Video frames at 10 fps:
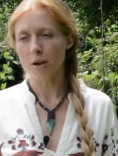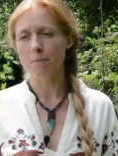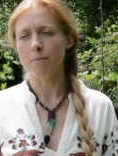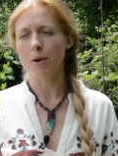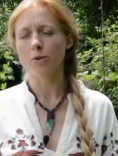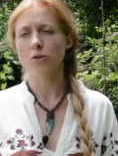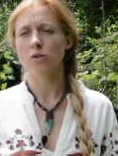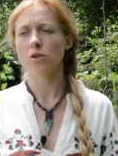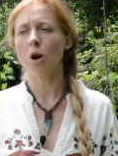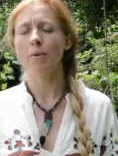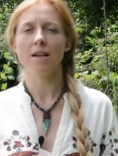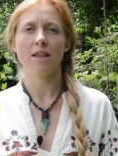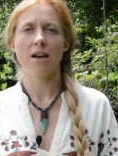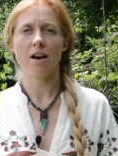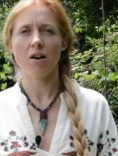most commonly
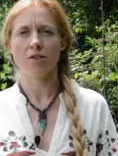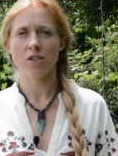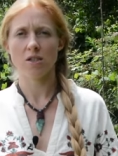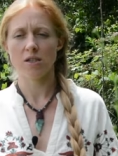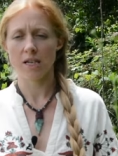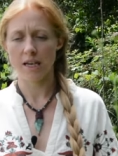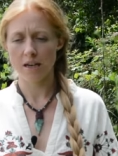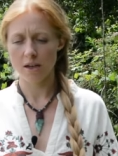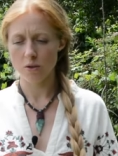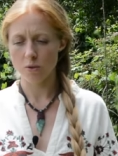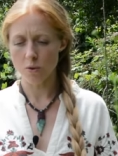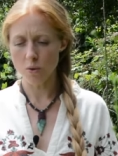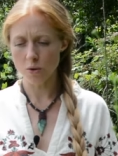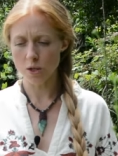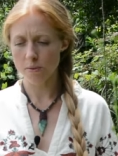they're harvested in
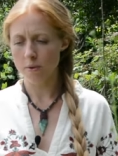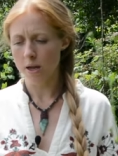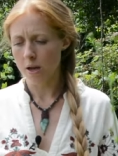autumn,